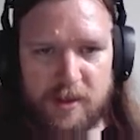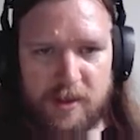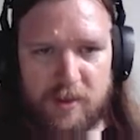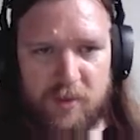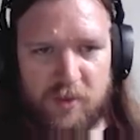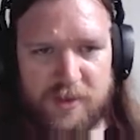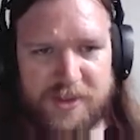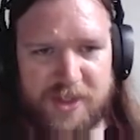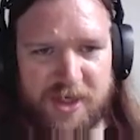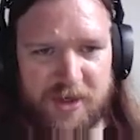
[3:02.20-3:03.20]

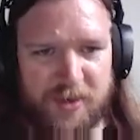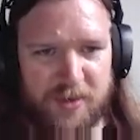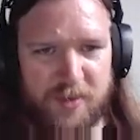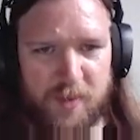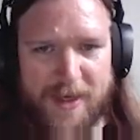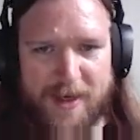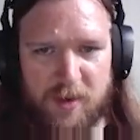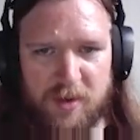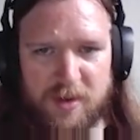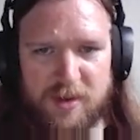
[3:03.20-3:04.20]
Also,
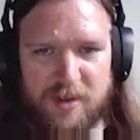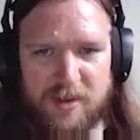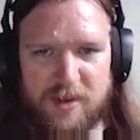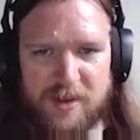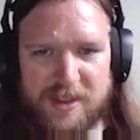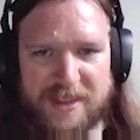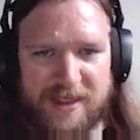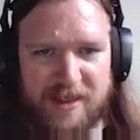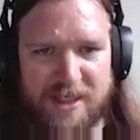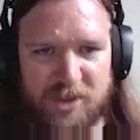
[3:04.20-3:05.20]
wow, the
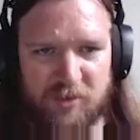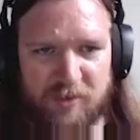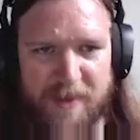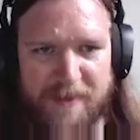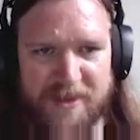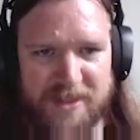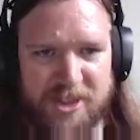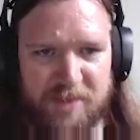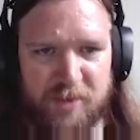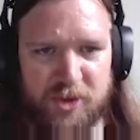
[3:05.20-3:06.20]
Italian National Republic has
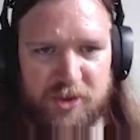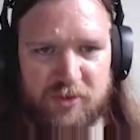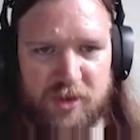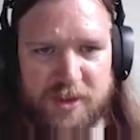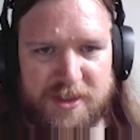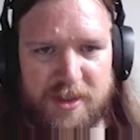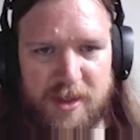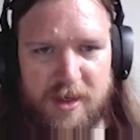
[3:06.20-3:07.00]
actually pushed across